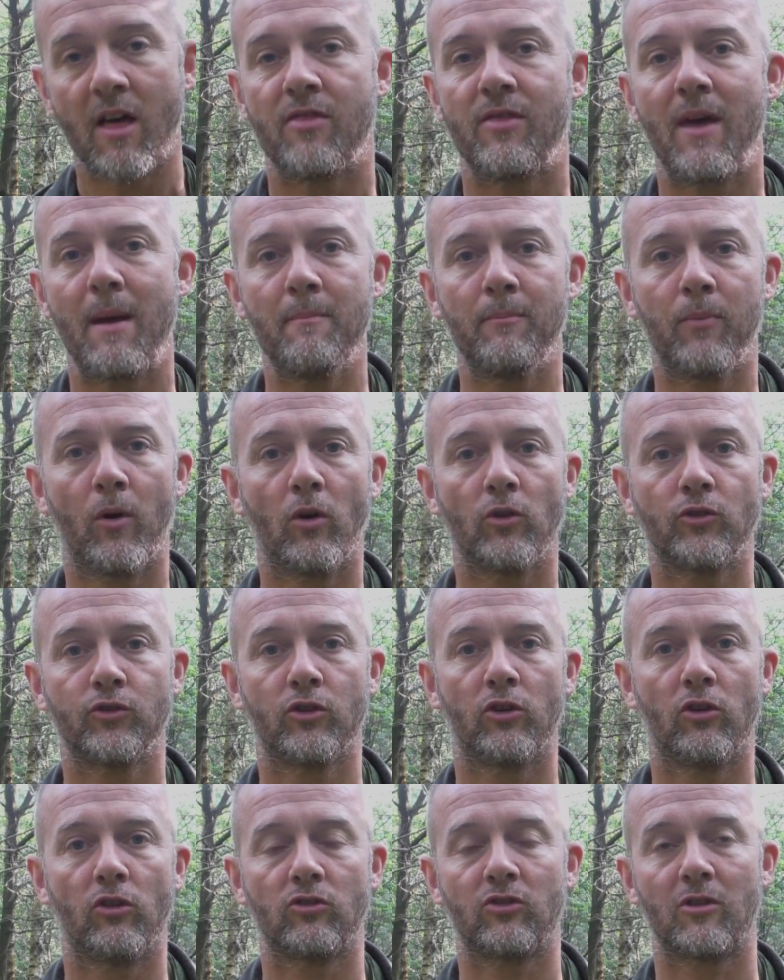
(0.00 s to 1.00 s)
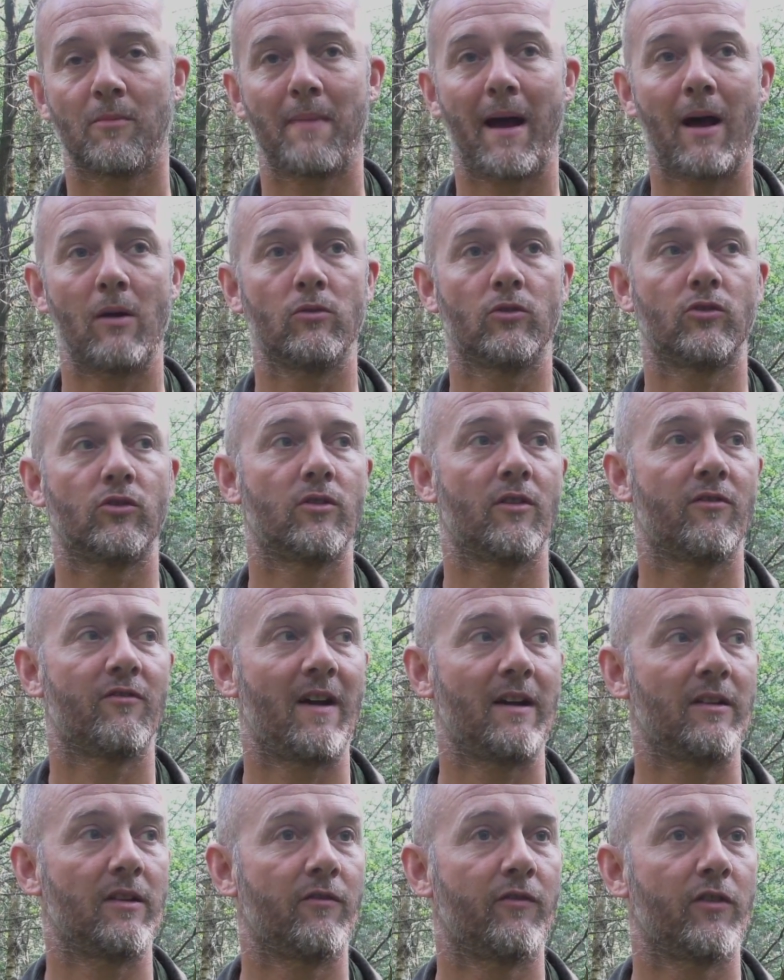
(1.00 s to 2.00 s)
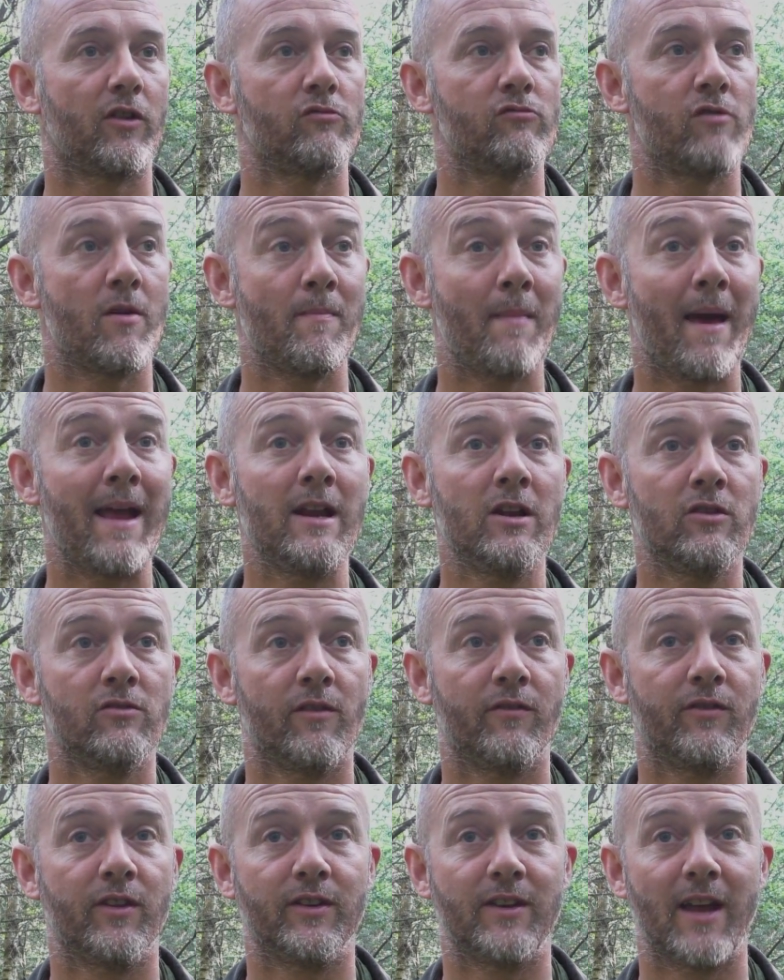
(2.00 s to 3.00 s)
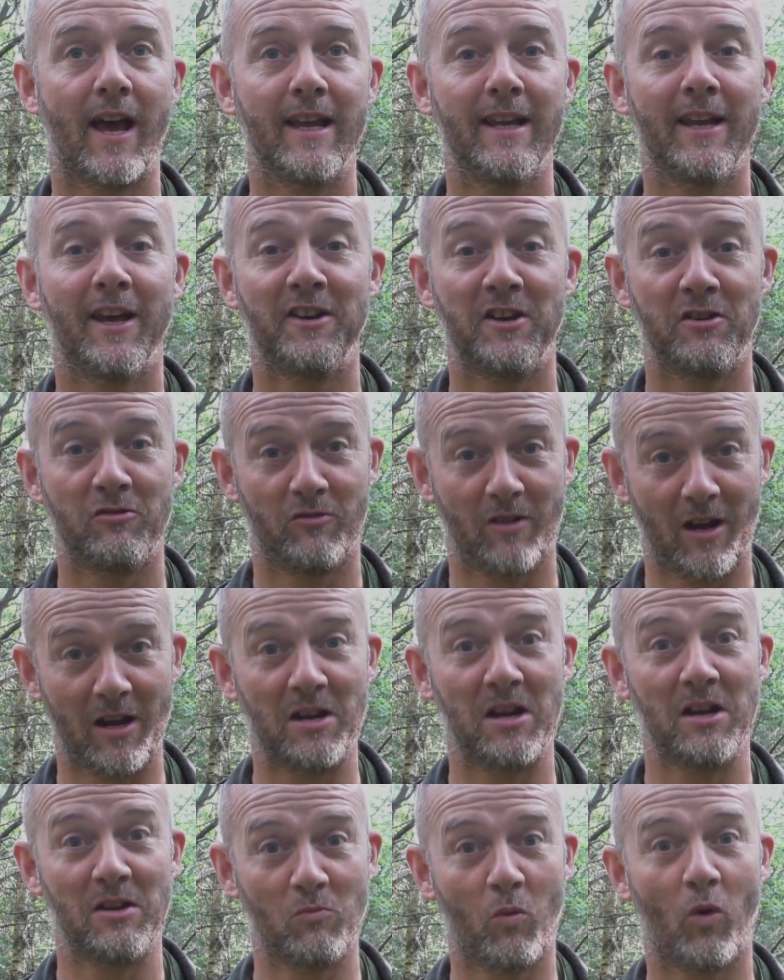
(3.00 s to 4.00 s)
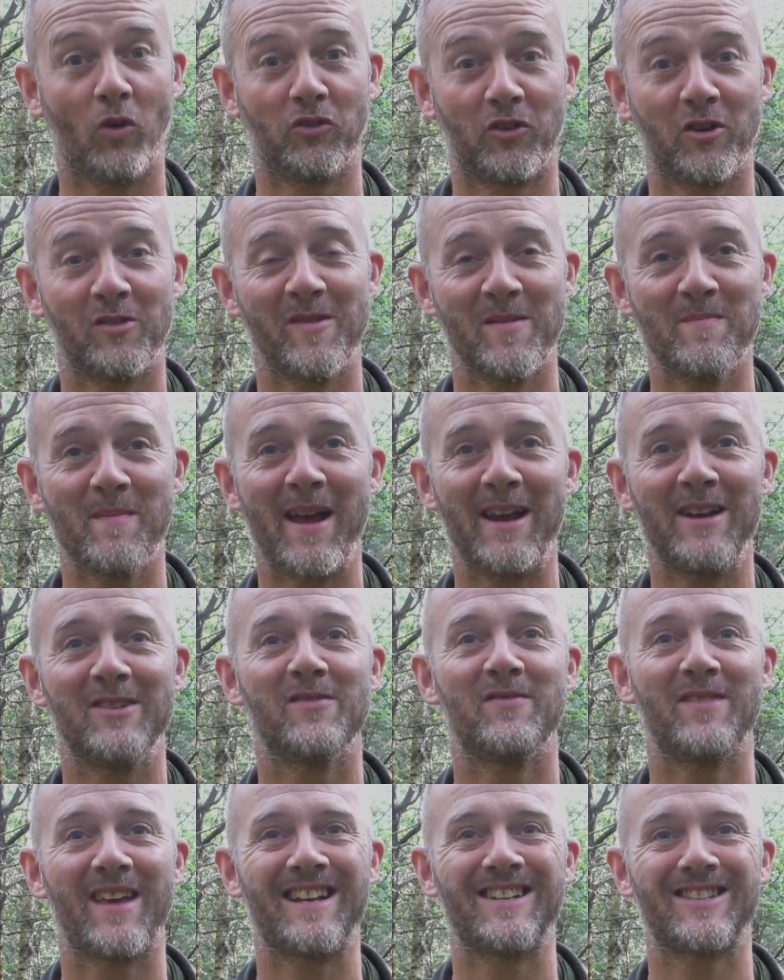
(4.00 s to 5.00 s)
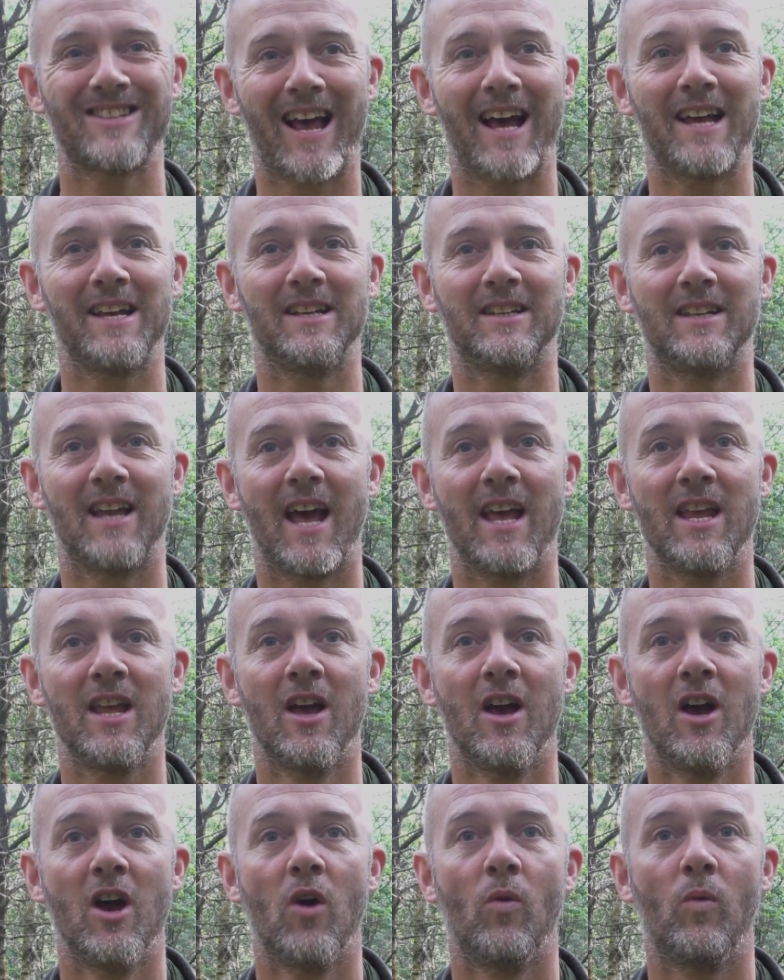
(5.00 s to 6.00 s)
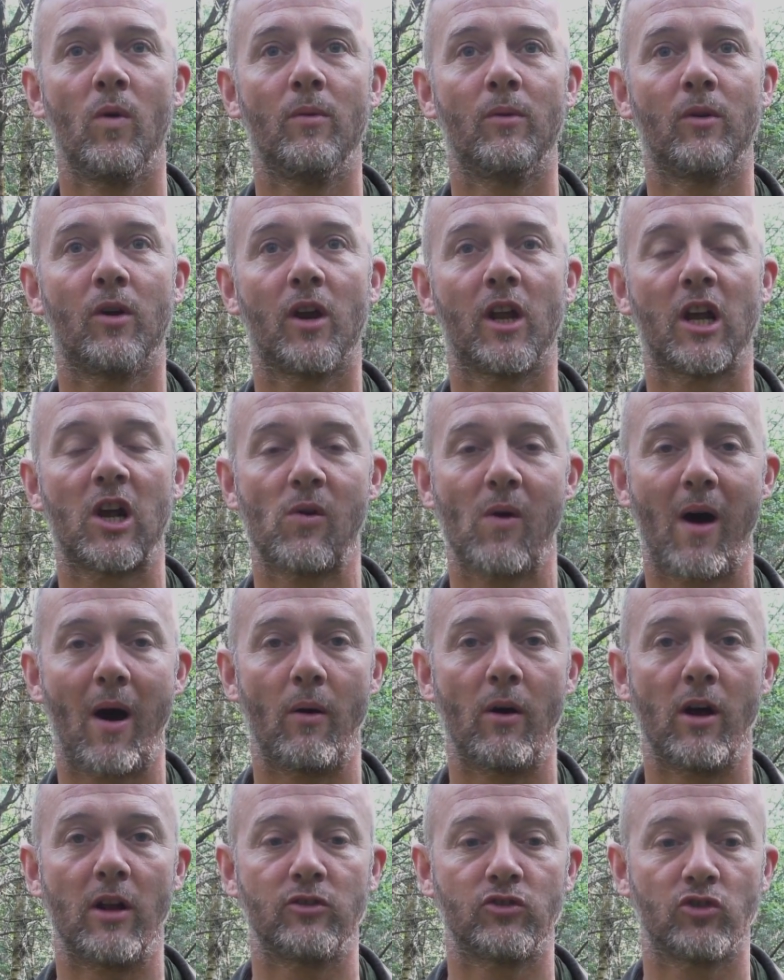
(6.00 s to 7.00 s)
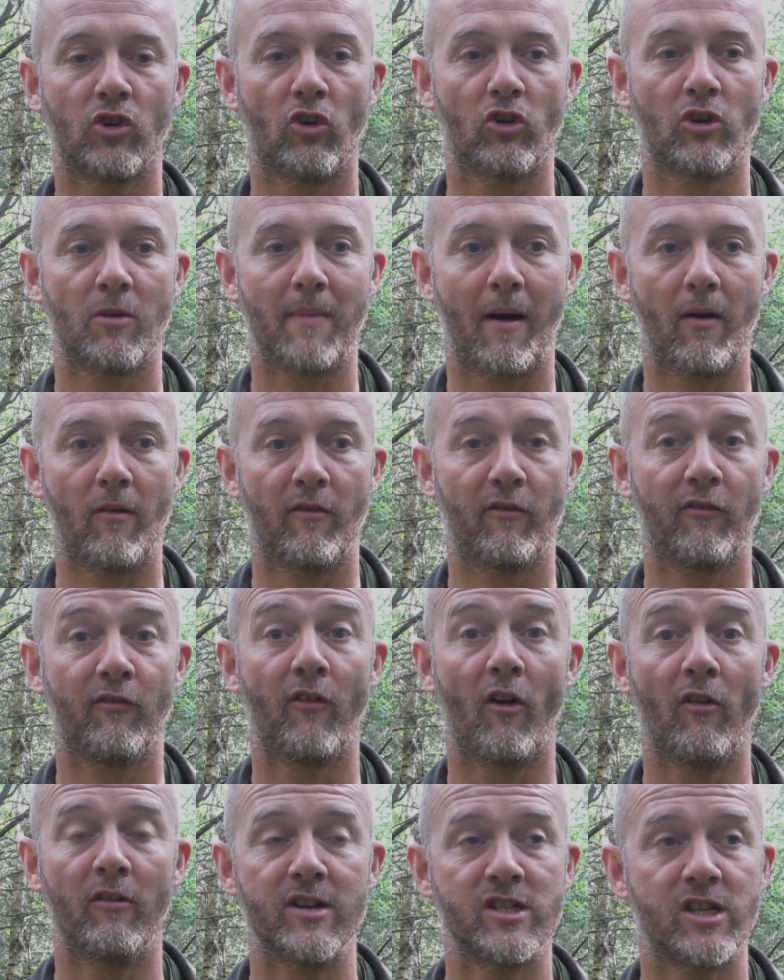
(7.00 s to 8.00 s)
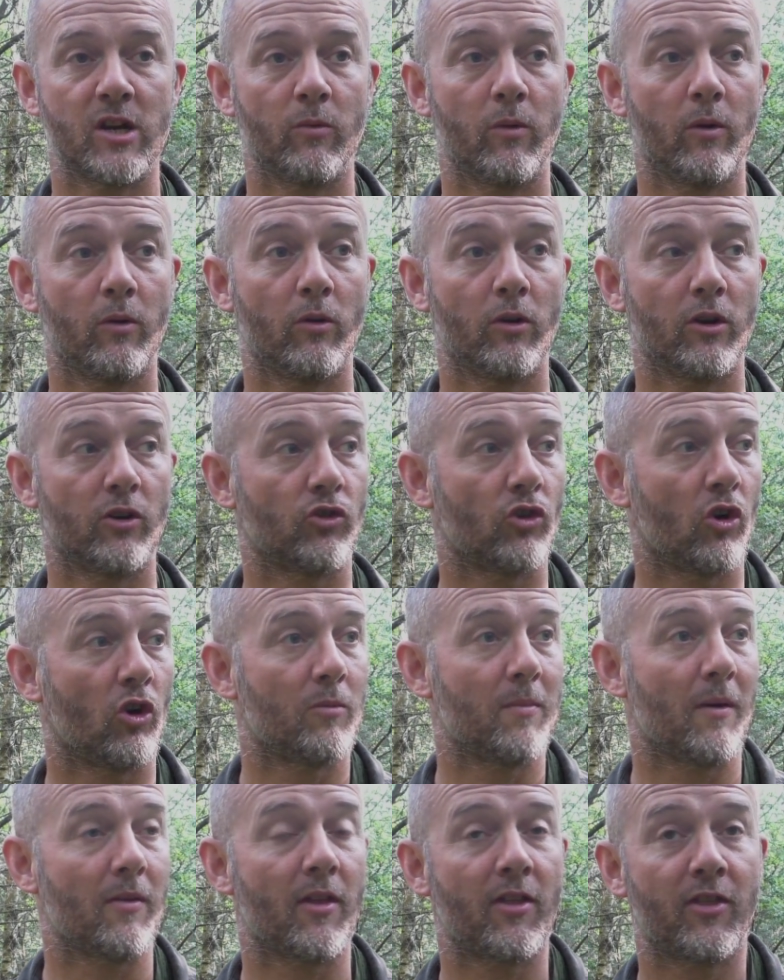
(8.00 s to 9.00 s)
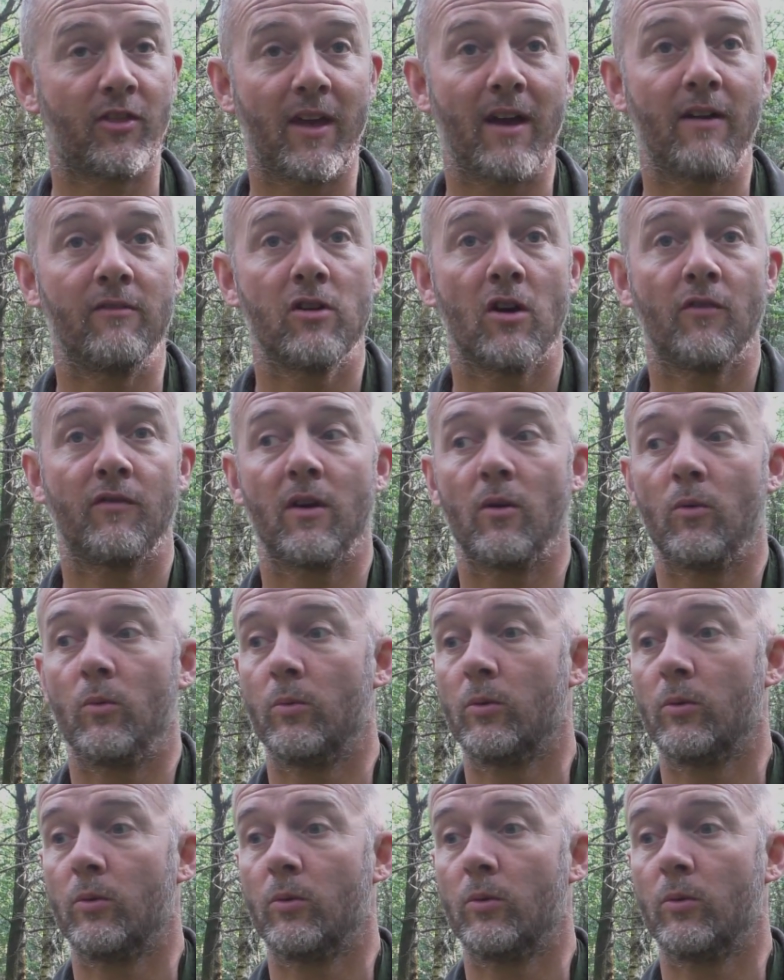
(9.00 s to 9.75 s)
Then Paul talked about the fact that for the remainder of the day, and it, it, was the remainder of the entire day, we were going to go out and talk about foraging. We were going to talk about the theory of it.